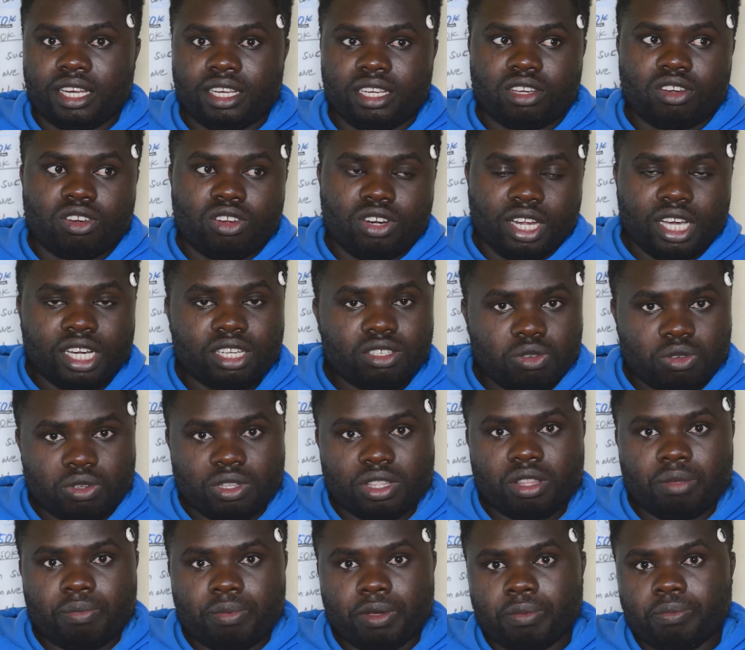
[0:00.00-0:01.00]
and
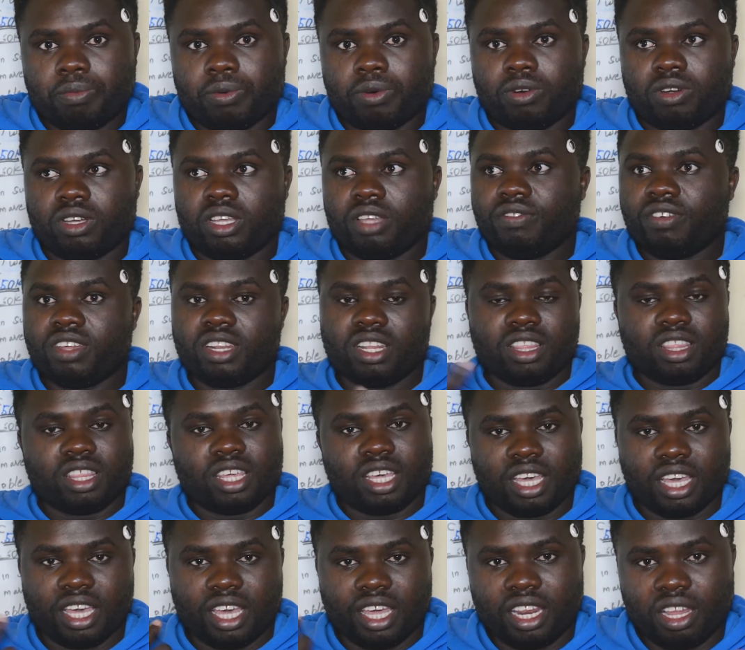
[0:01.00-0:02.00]
connecting with the people. Even
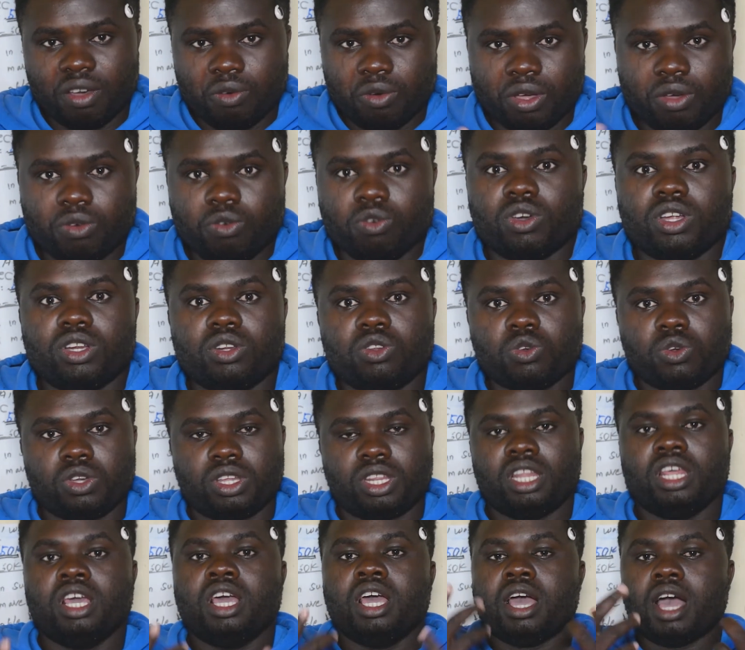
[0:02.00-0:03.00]
in the area where we were
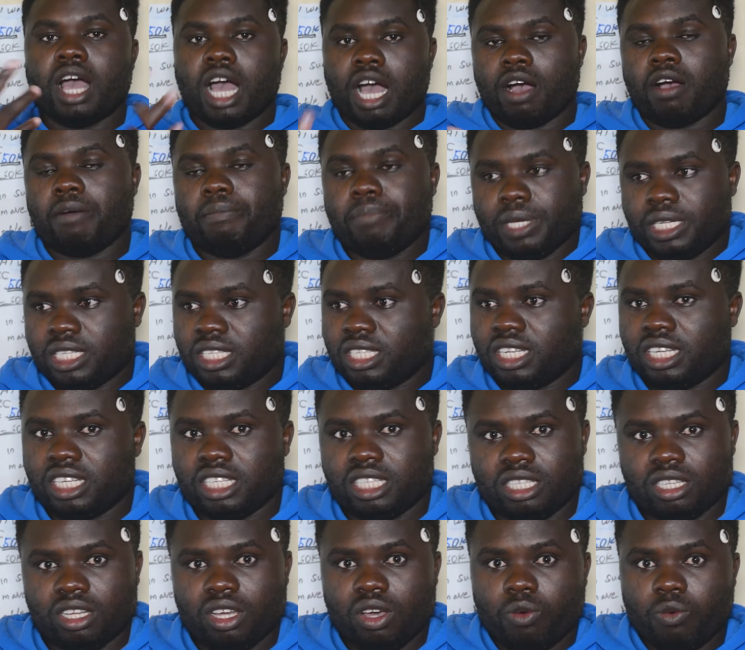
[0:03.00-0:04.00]
doing our
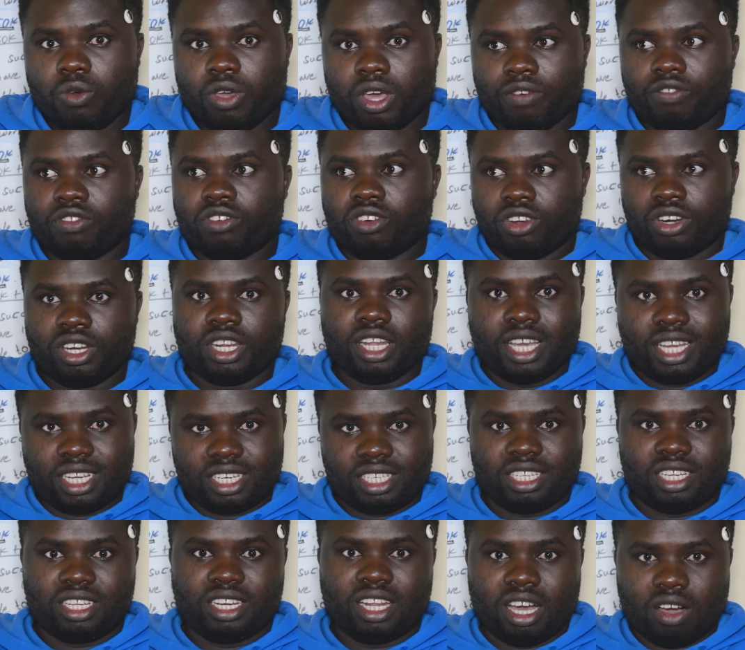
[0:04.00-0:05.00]
business, we have
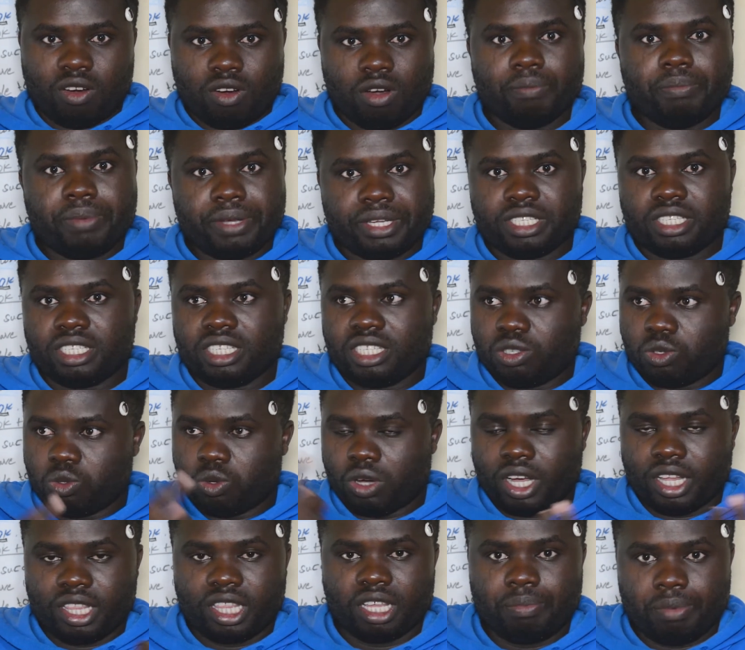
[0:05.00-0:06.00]
connected our
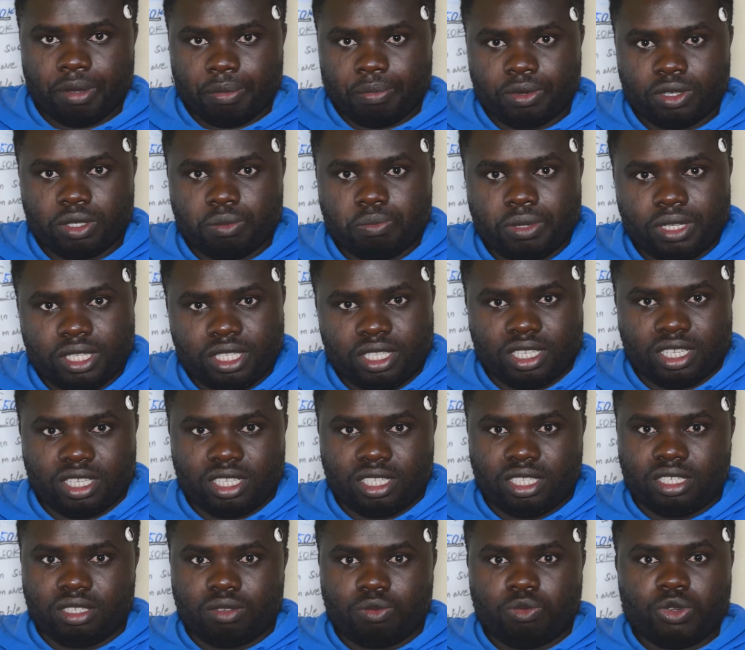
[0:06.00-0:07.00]
business to other people's
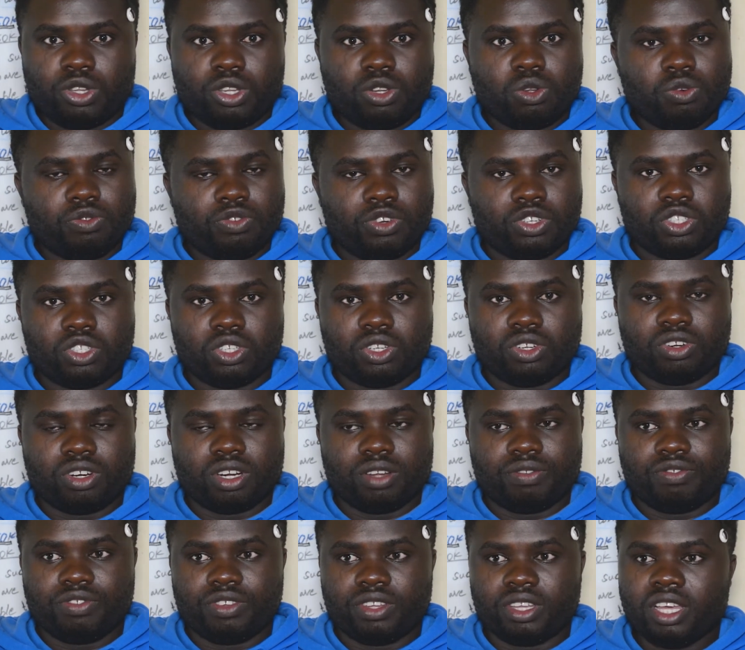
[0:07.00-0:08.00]
business. We do
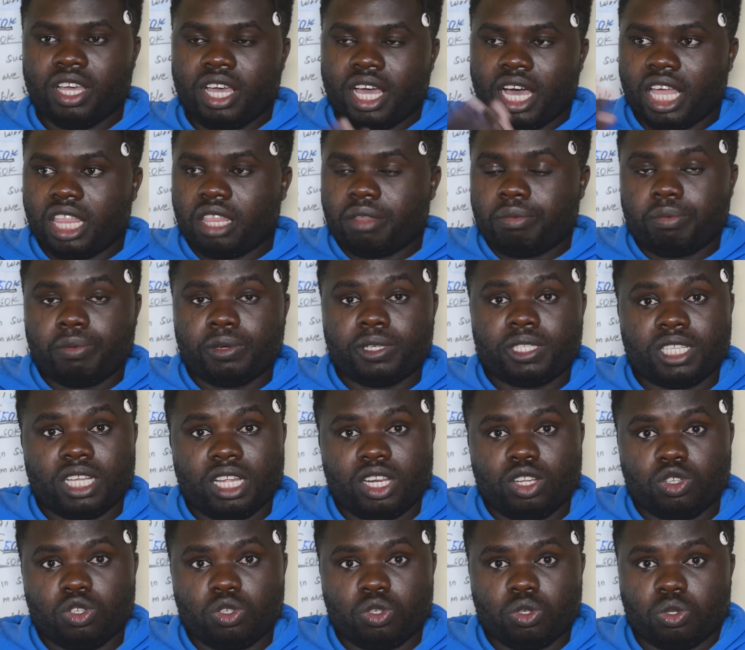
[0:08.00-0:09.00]
photography, other
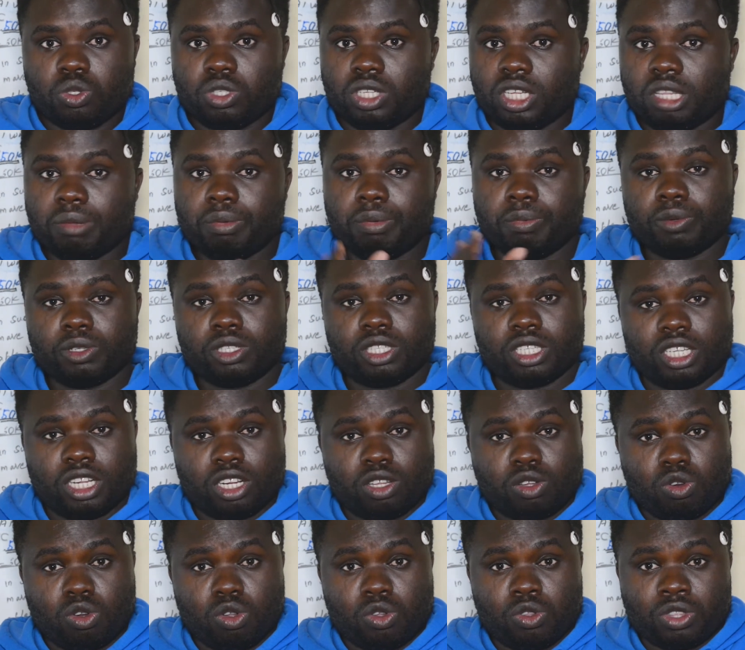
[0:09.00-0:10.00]
people sell shoes, other people
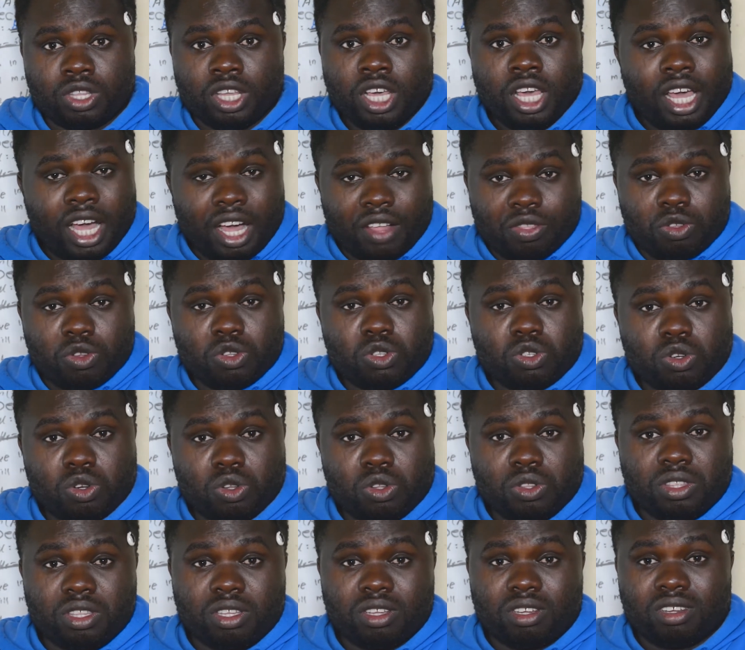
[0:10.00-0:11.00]
sell clothes, and
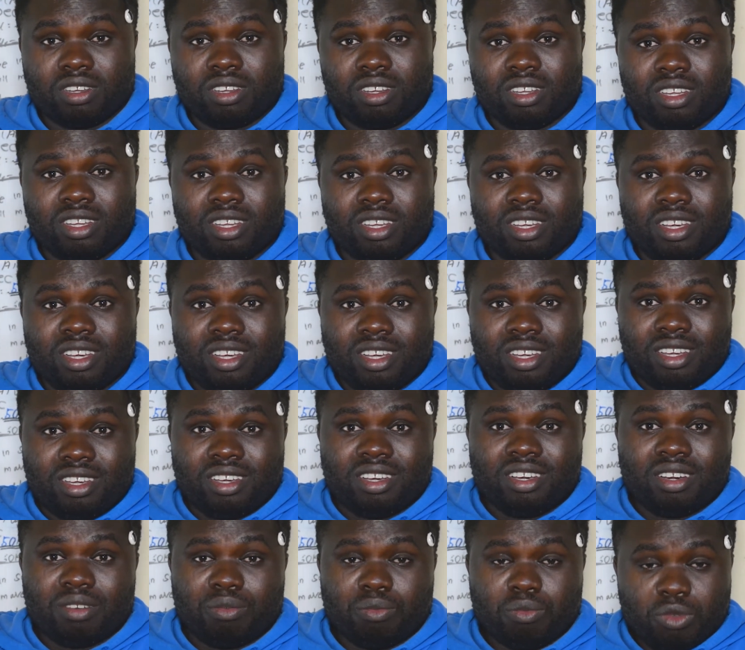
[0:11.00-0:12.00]
those clothes,
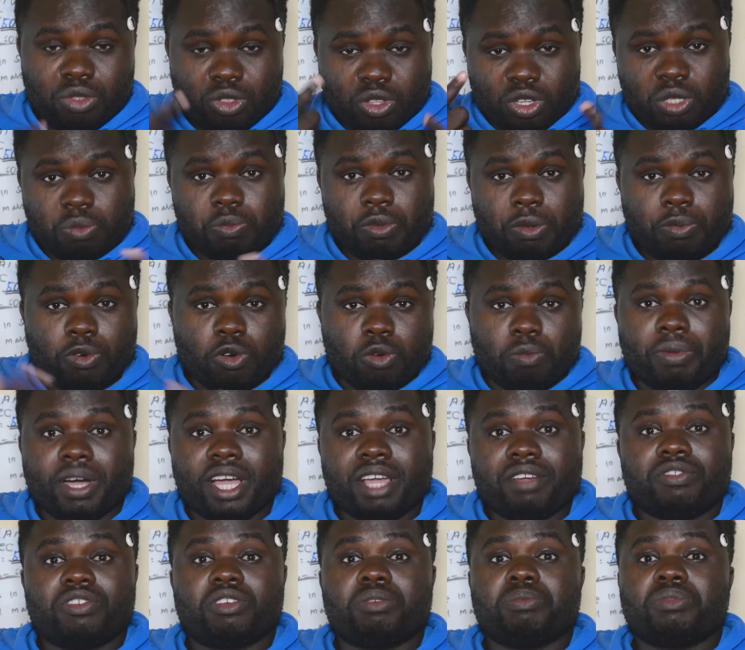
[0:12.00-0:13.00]
those
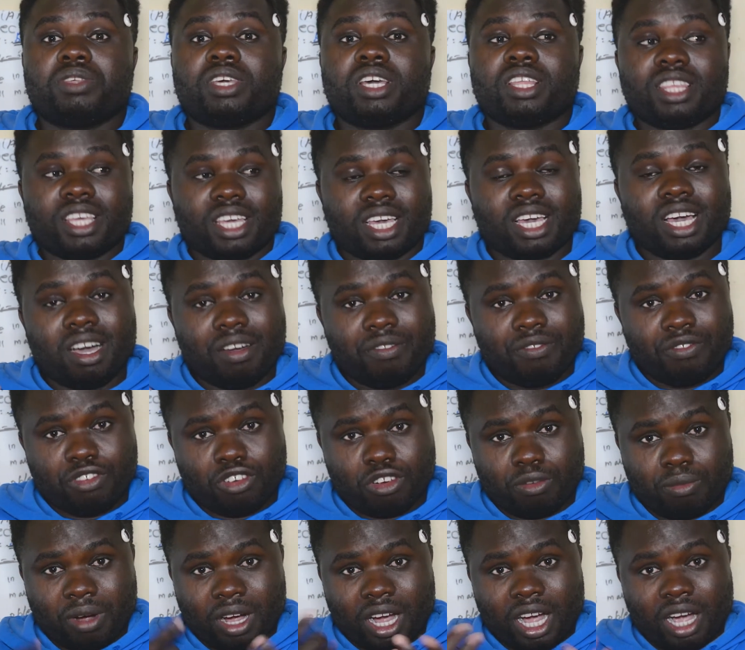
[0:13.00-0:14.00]
people buy from there, they
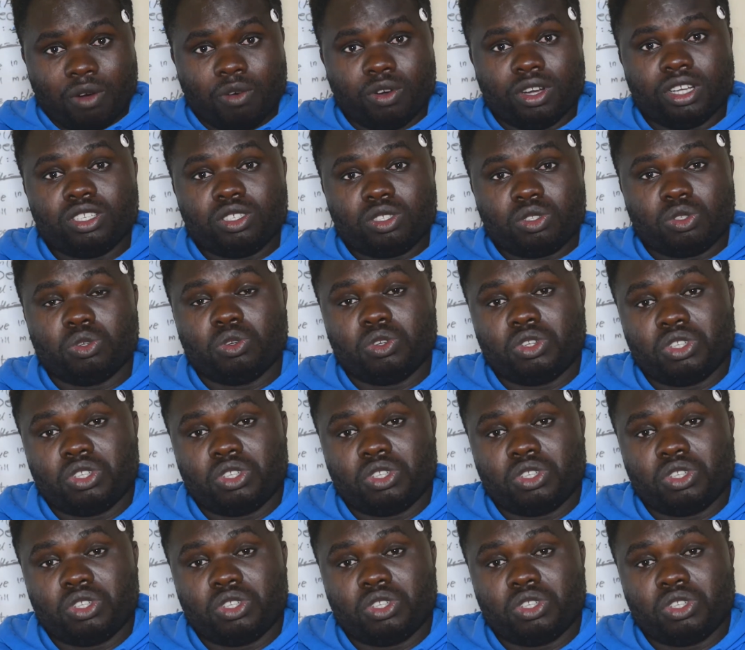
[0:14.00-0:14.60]
come from our